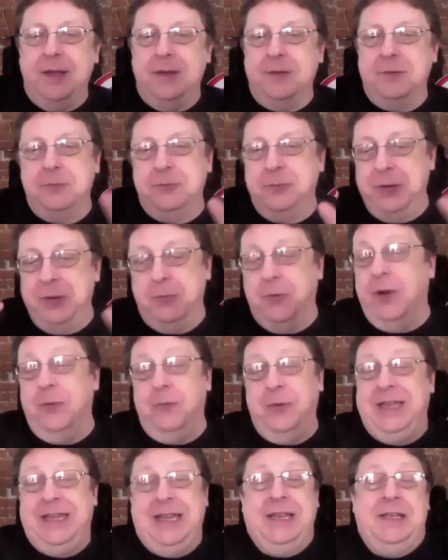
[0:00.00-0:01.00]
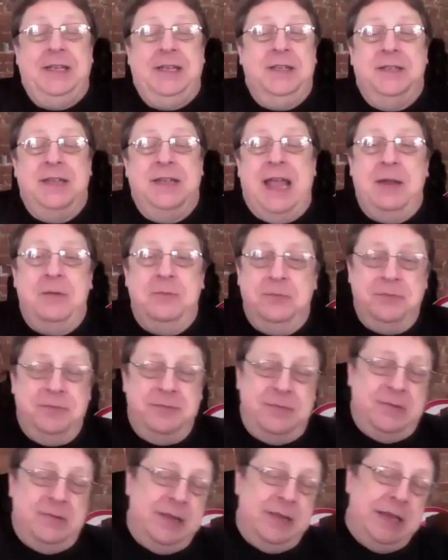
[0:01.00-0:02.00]
we what we didn't, and
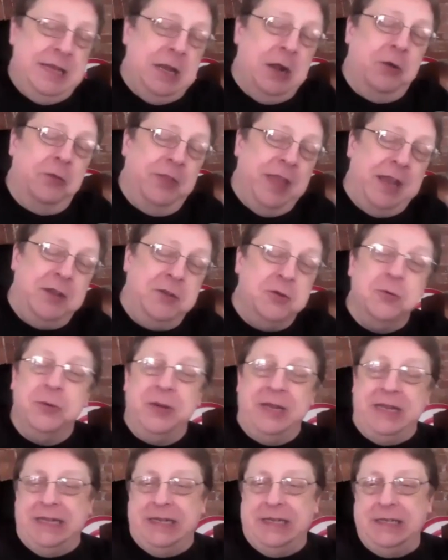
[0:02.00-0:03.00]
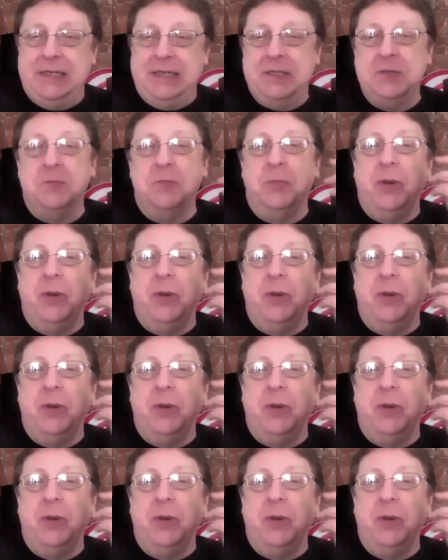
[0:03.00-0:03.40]
you know they knew we didn't,